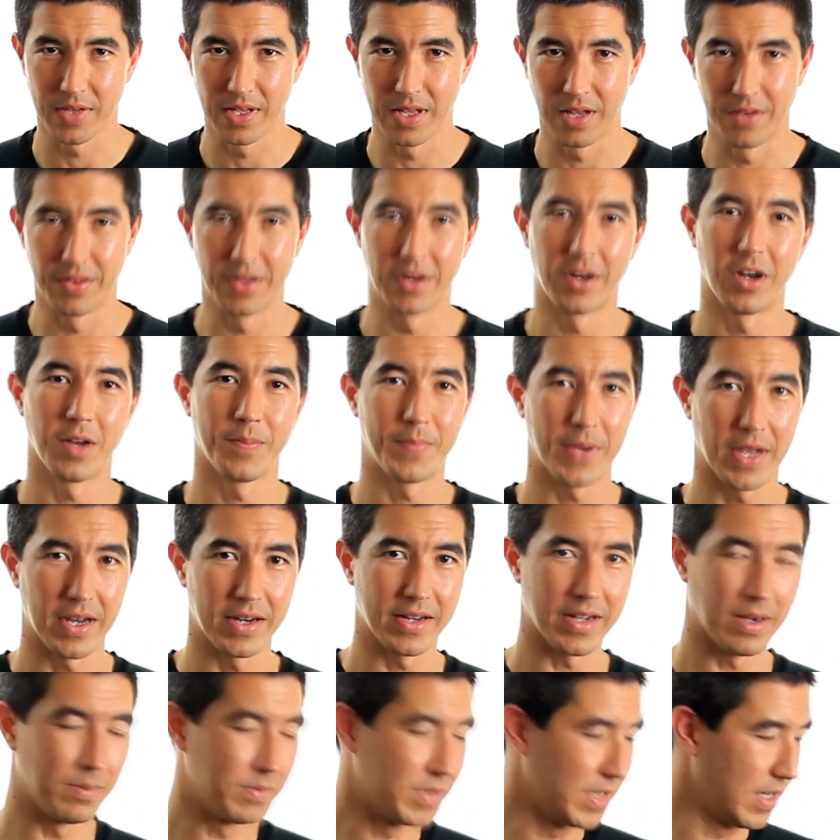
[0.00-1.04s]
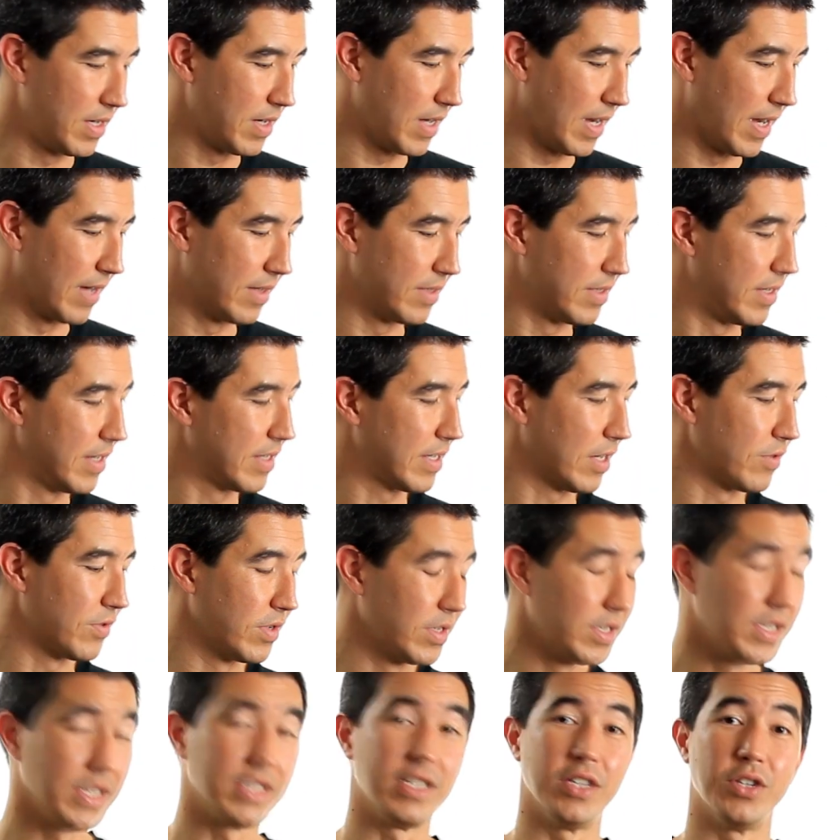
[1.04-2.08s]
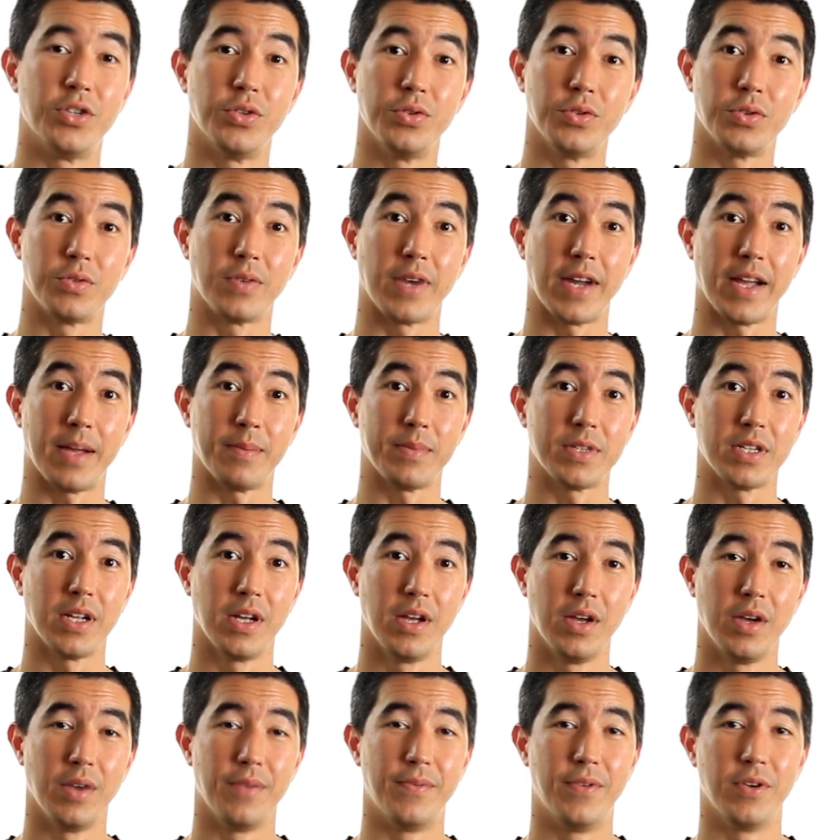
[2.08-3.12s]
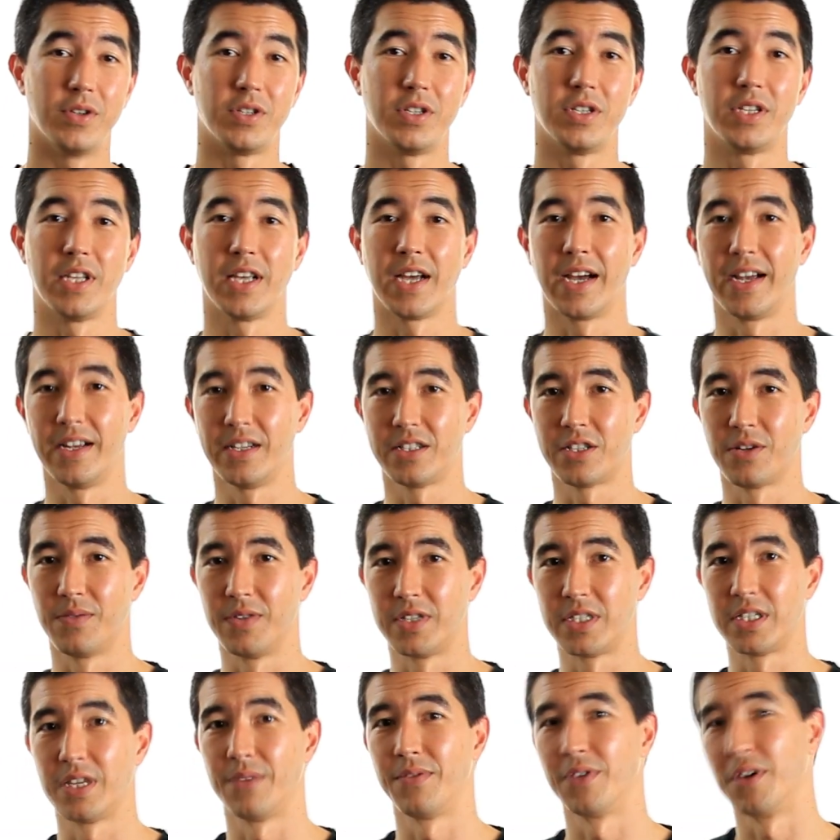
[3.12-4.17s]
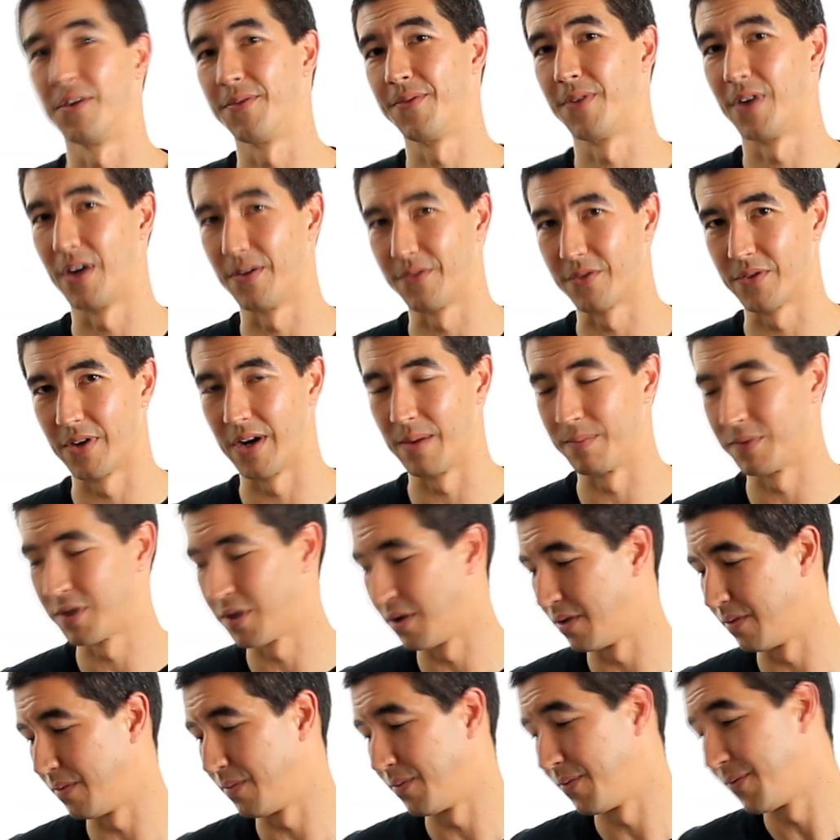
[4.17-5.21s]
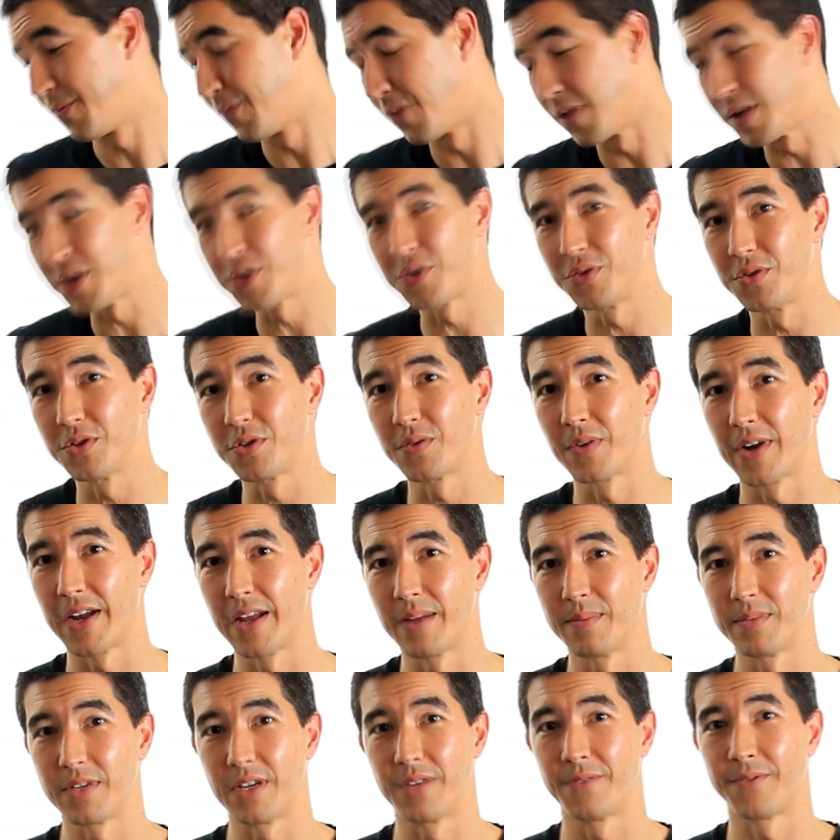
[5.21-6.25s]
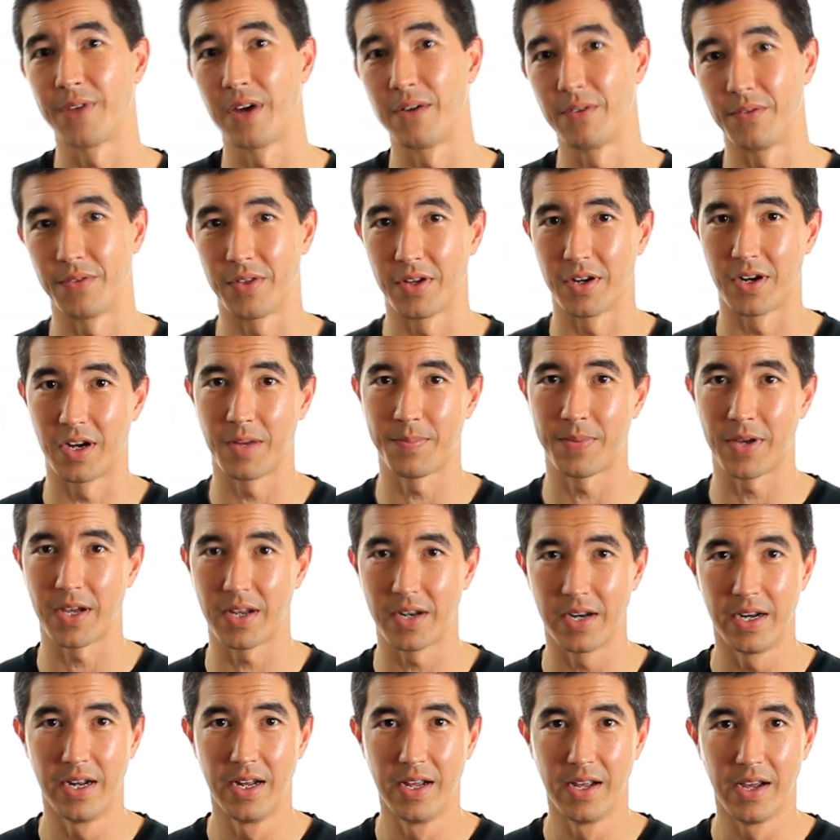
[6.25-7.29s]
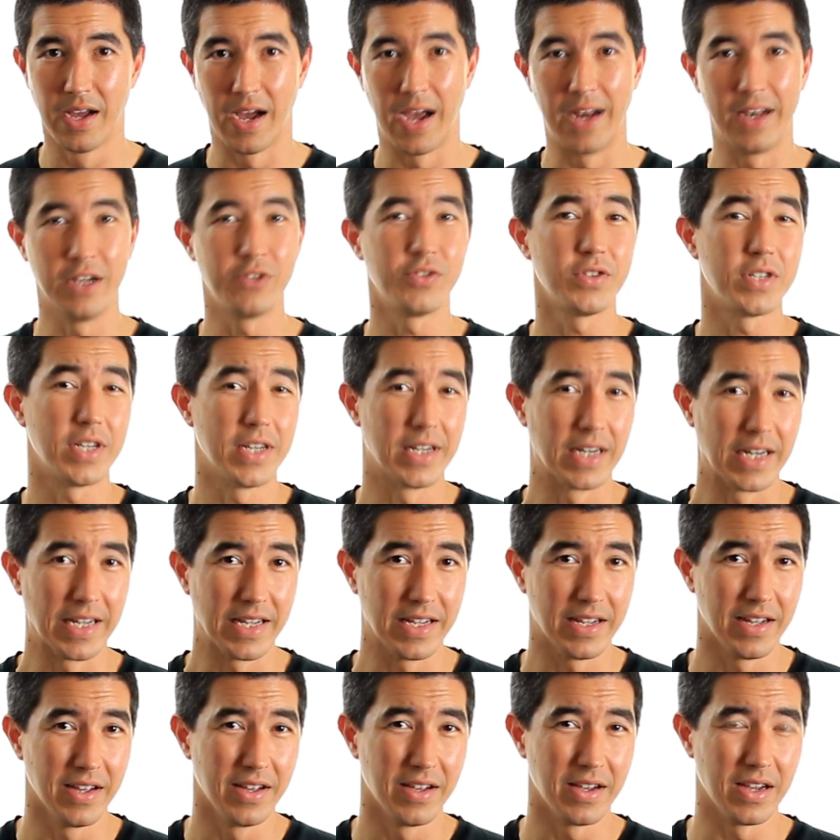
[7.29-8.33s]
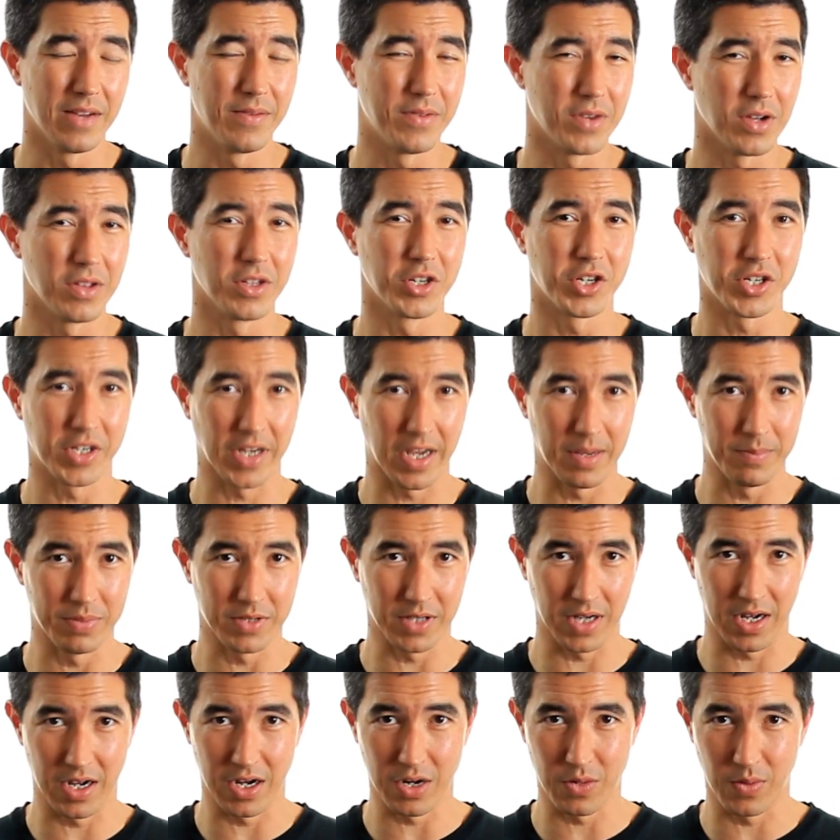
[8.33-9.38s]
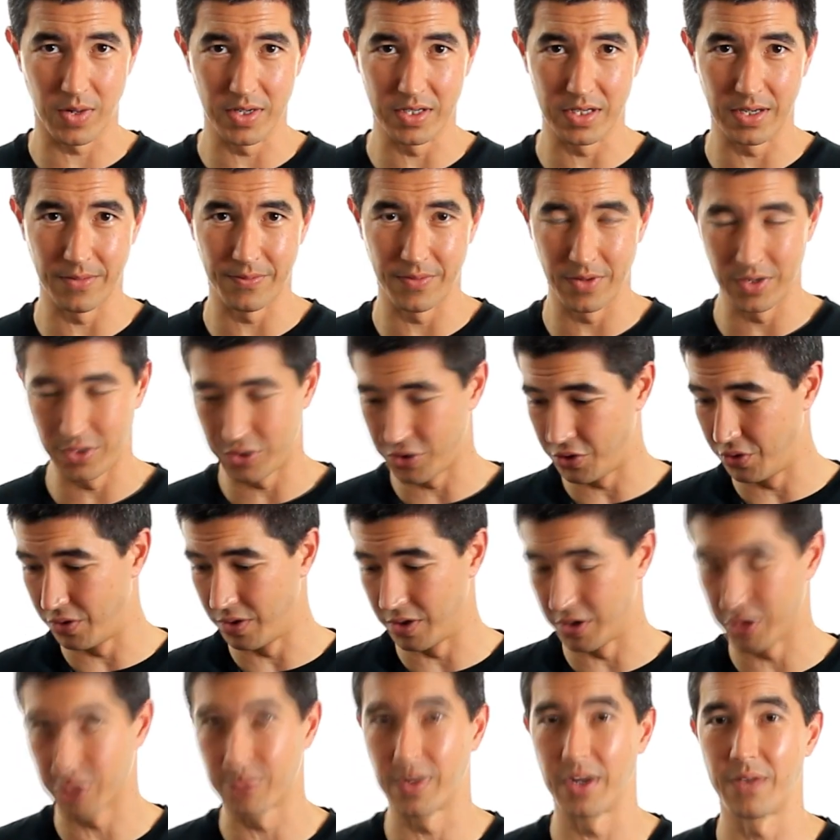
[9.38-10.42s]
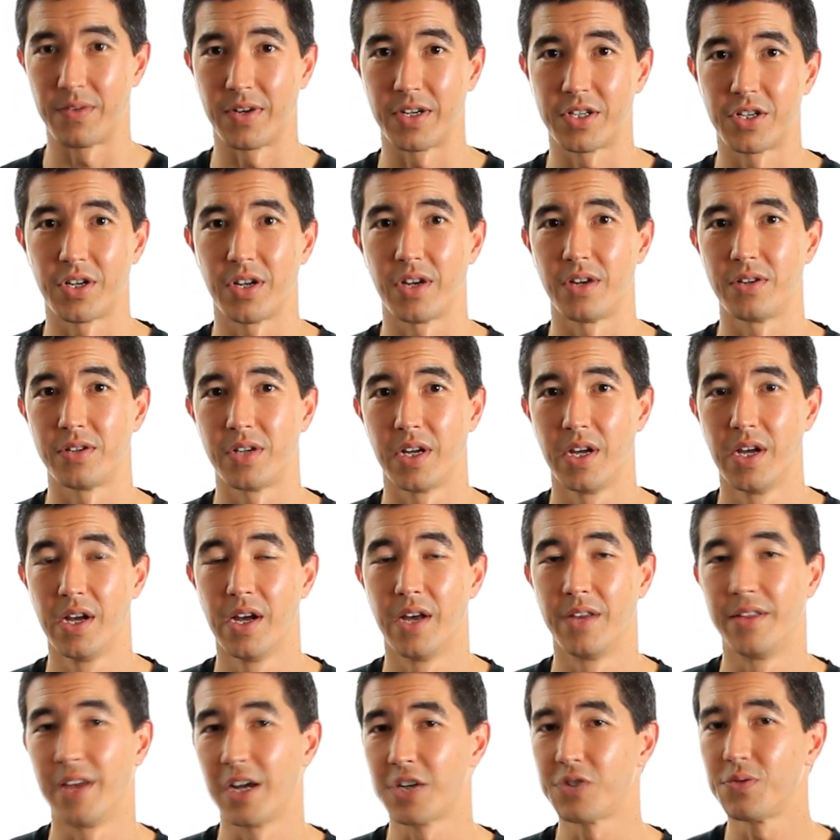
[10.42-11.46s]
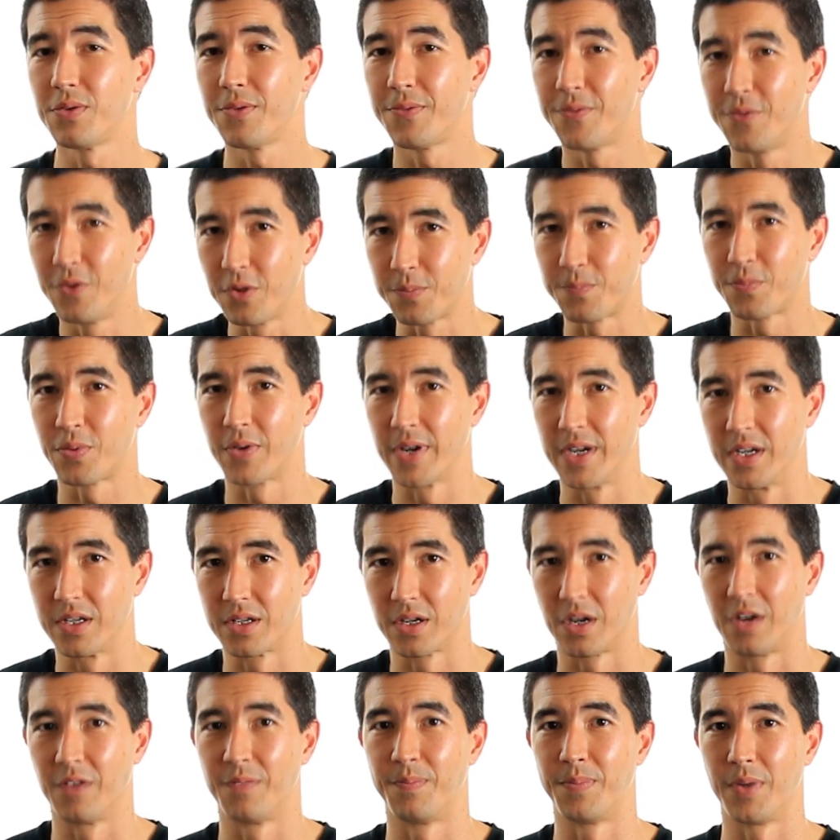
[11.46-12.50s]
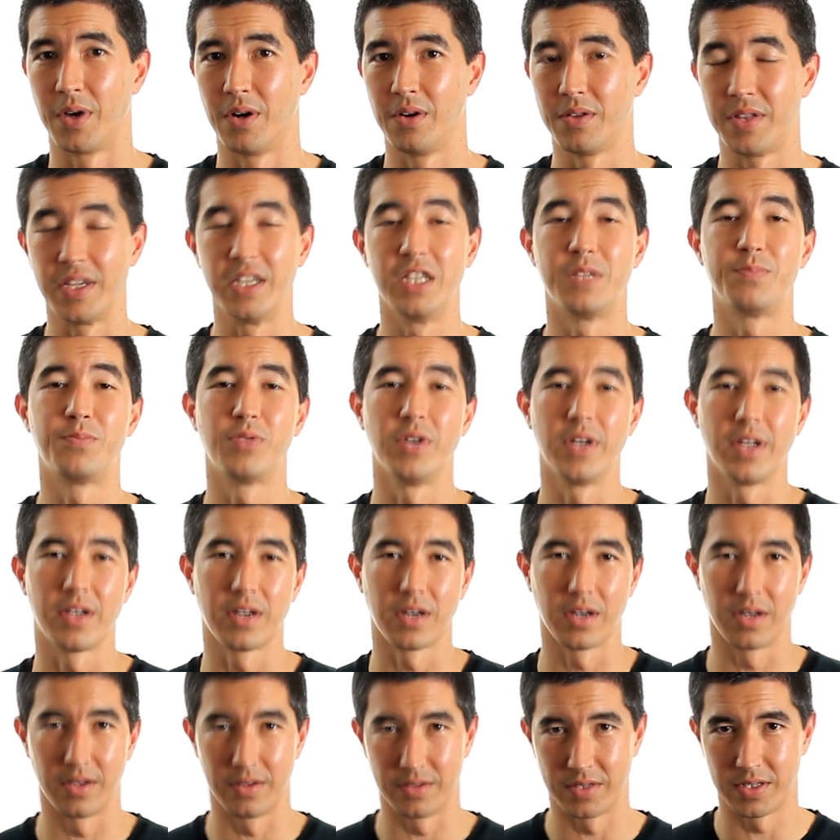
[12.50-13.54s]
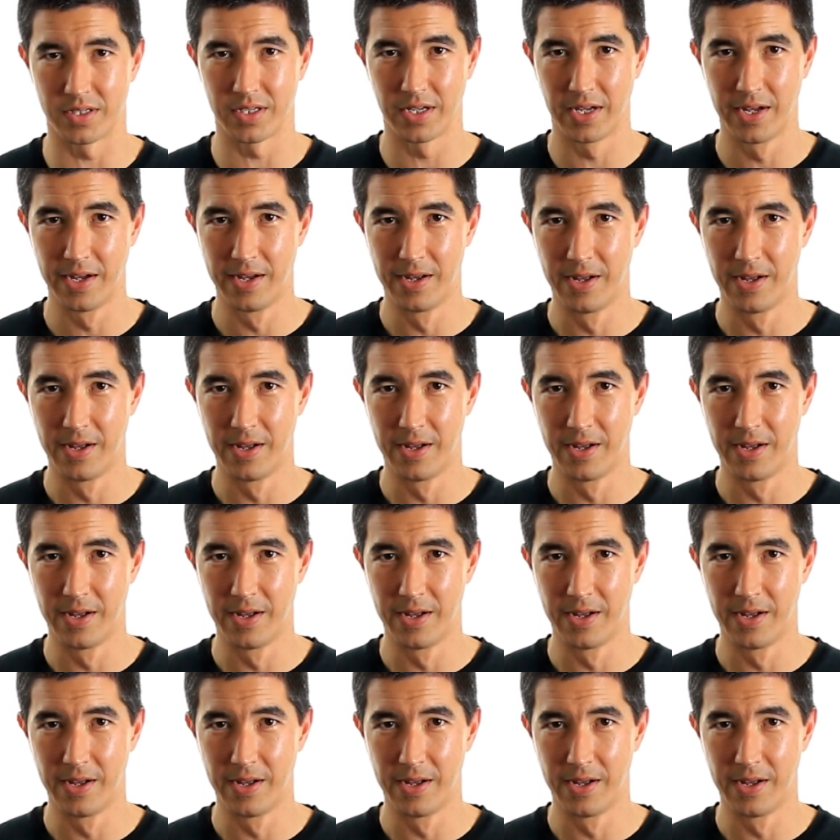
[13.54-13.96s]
Now the iPad comes in at 662 grams versus the Acer at 705 grams, so 42 grams in favour of the iPad. And interestingly, even though the shapes are quite different due to the screen ratios, the actual footprint of both is pretty close.